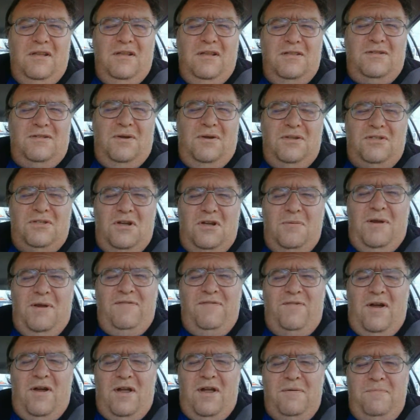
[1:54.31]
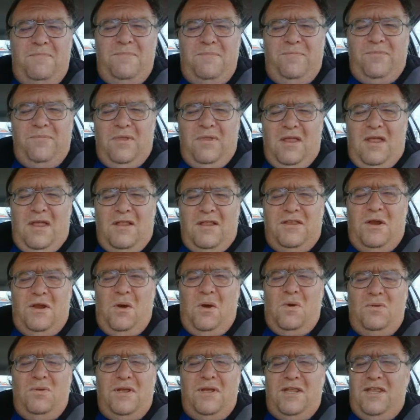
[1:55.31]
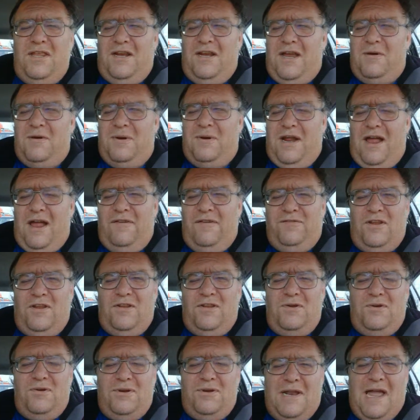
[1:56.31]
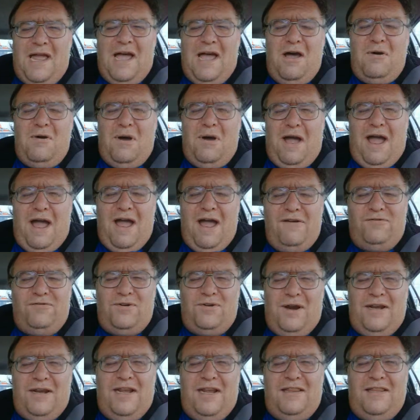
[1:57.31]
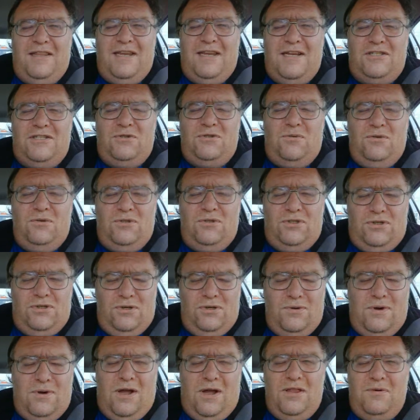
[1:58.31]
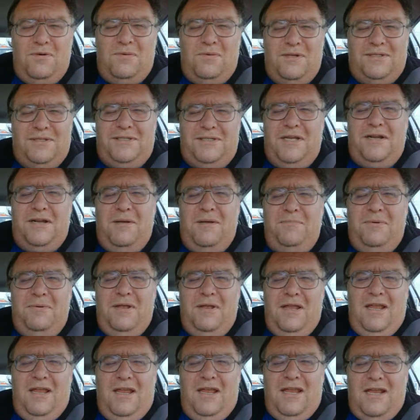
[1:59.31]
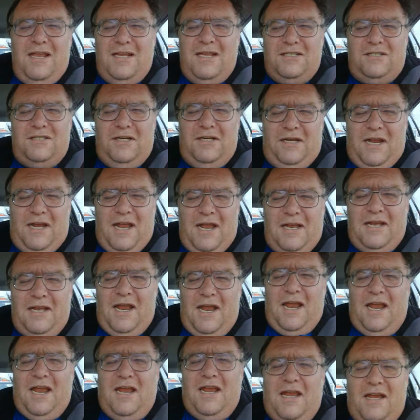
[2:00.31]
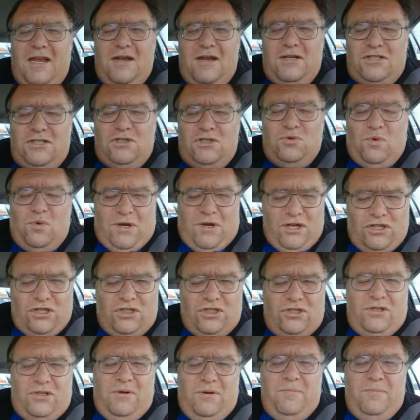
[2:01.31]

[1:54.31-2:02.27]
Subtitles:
So it's going to be fun. The only thing I would have to do now after I get these 2 other ones set up is to get a switch